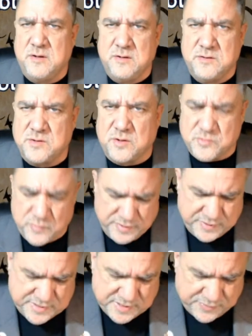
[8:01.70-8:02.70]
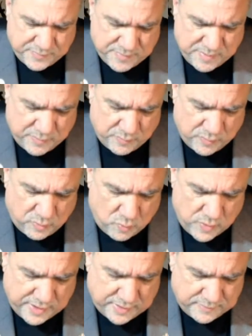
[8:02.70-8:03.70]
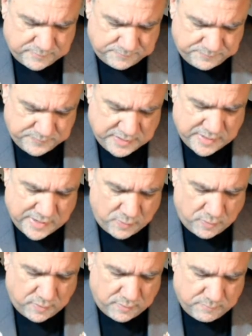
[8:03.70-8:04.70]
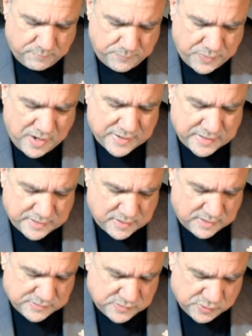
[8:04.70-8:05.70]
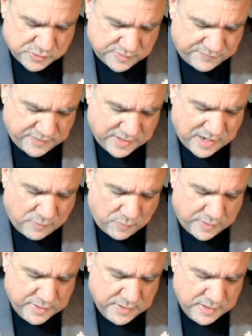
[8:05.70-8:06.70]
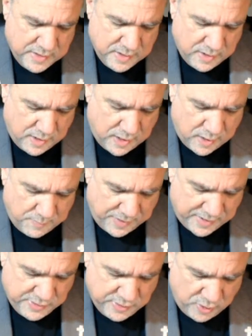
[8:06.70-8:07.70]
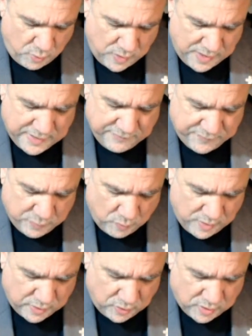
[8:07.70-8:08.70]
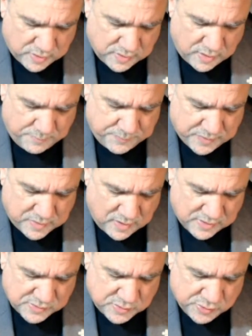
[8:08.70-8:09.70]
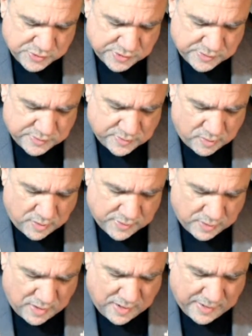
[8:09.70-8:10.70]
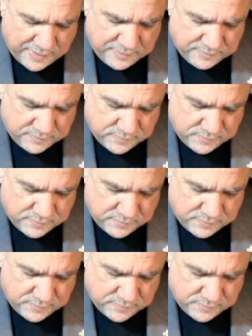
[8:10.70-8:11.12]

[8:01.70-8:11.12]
So let's read the 10th Amendment real quick in our pocket Constitution if you got one. And you know what? If you want to look up the Constitution online,